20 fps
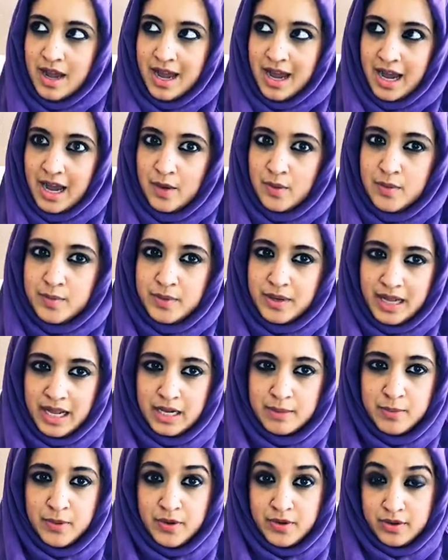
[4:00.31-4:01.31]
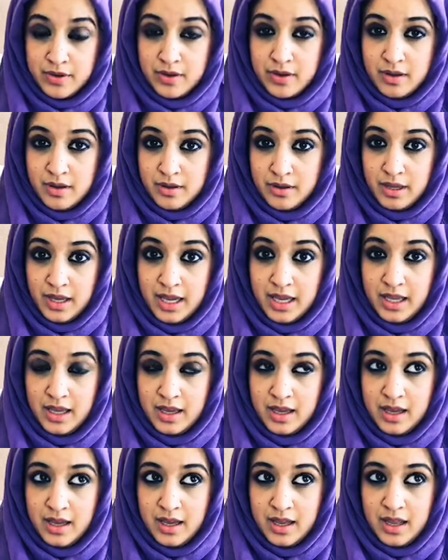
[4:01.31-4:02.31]
how I'm going to help her, okay?
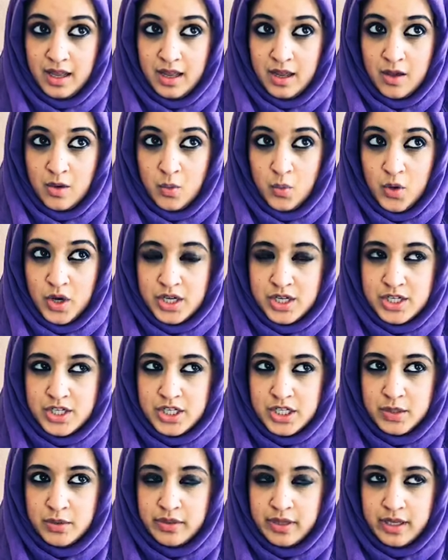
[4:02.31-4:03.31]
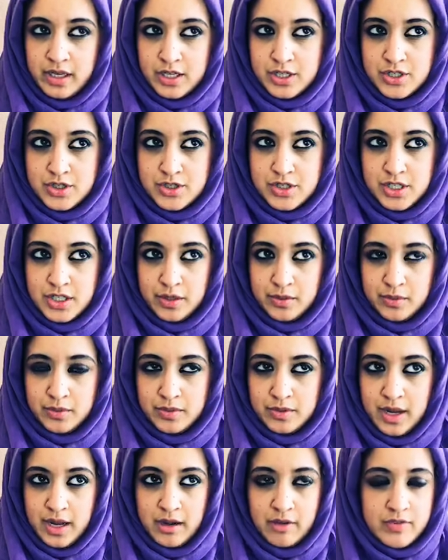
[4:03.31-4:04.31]
What do you think I should do?
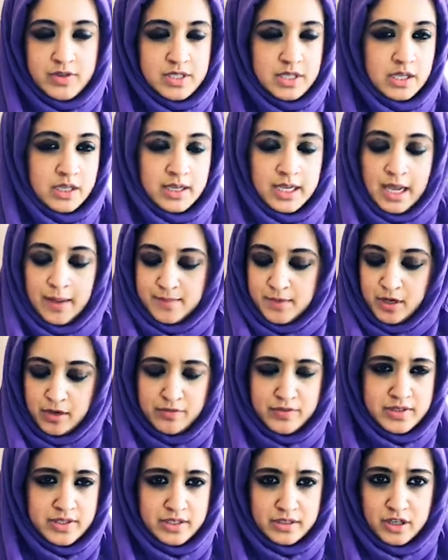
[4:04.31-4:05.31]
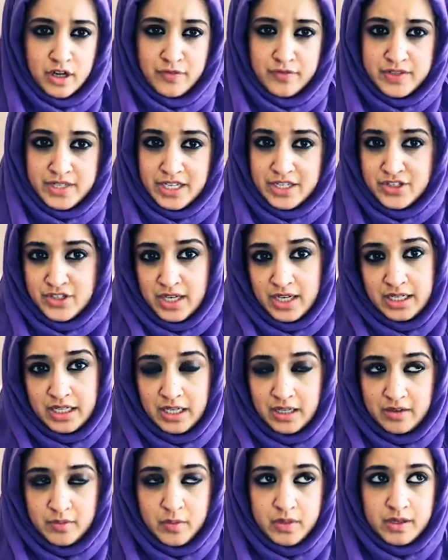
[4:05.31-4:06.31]
And obviously I kept
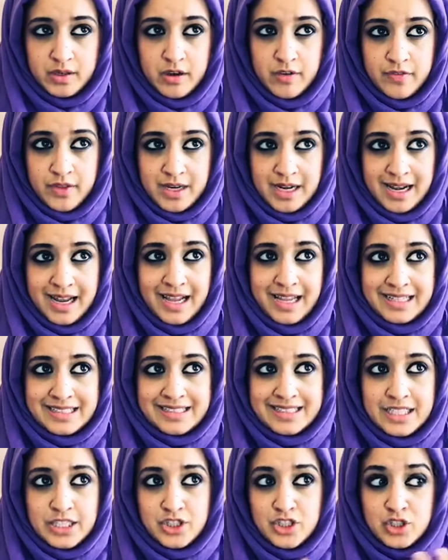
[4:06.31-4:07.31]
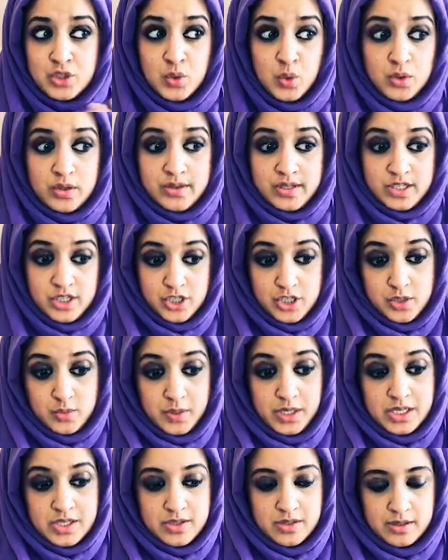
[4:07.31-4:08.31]
confidentiality of the client, and I just told her the
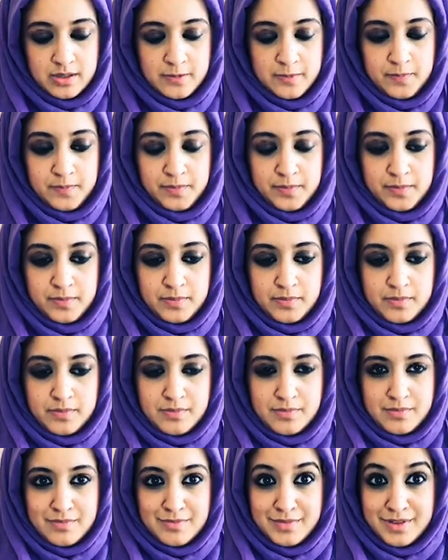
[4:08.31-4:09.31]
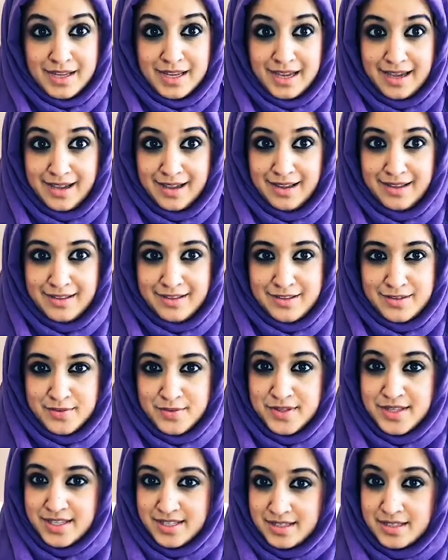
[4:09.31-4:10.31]
situation. Okay,
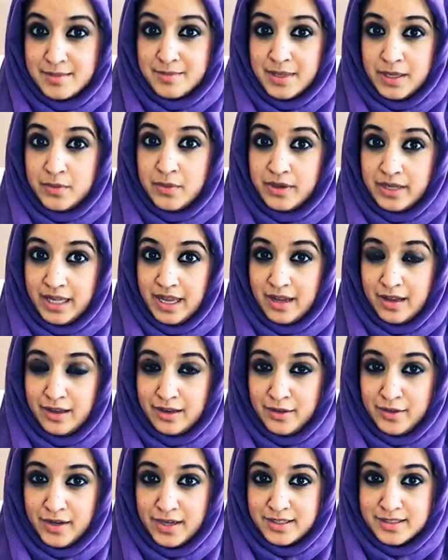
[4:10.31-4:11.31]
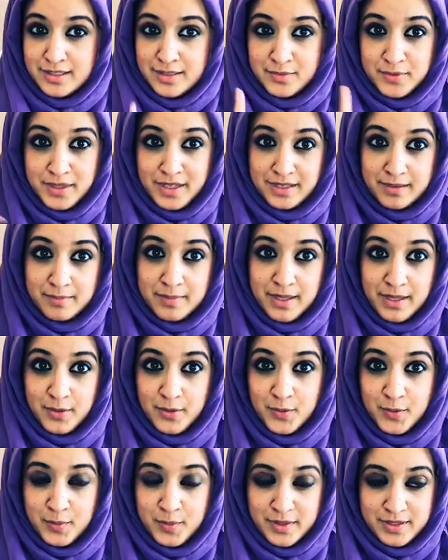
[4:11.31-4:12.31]
this is a big one here, you guys. I want you to be
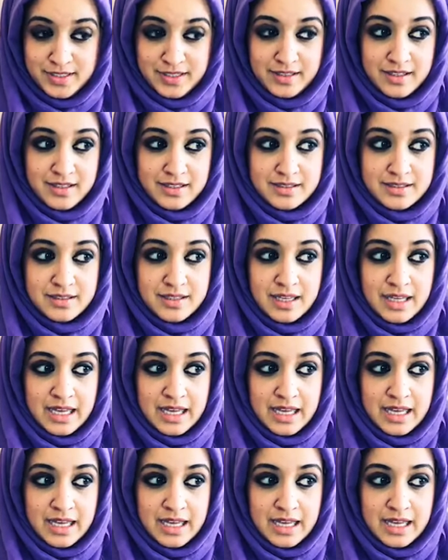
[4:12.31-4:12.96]
open to this.